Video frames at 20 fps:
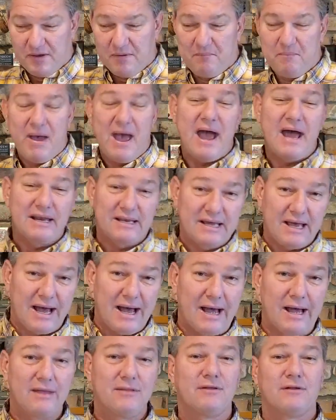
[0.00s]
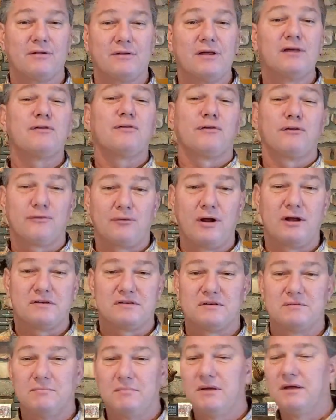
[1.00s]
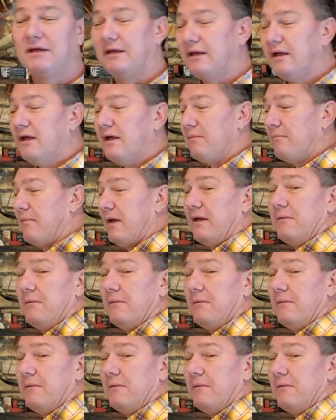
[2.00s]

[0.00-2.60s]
bad guy, the lethal threat to me, may